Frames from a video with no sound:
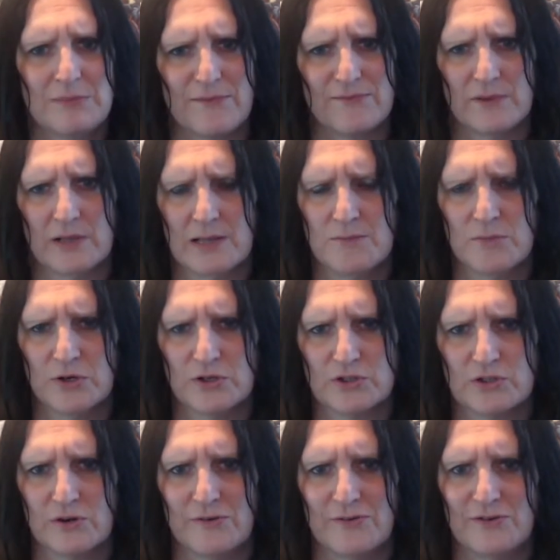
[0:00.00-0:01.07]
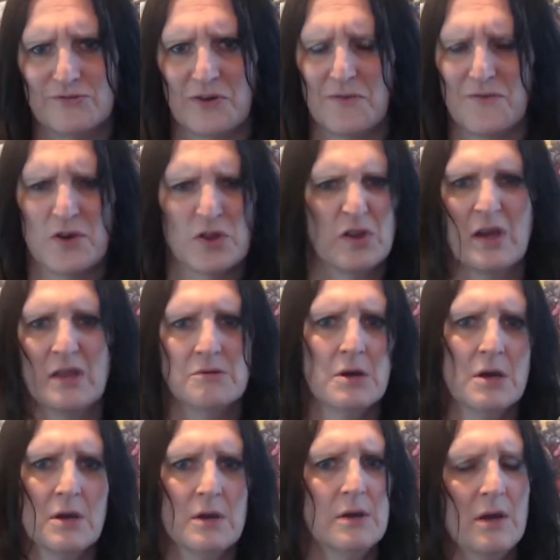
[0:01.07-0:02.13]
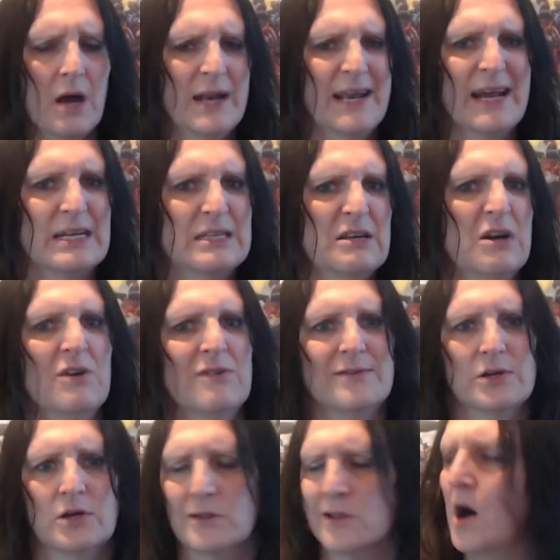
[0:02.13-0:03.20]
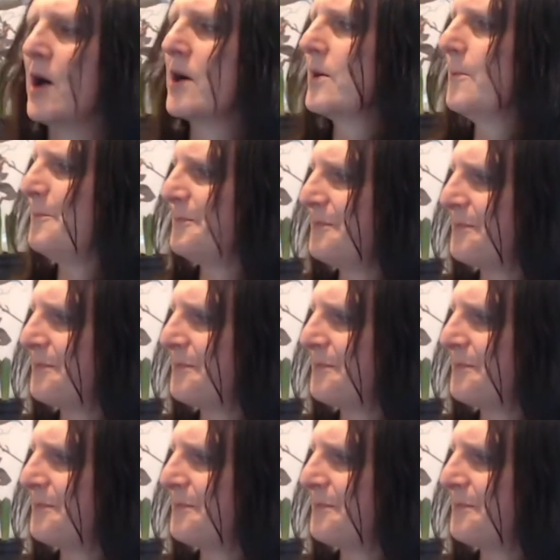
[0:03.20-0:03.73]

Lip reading: Definitely more story driven than an exit or an unlock.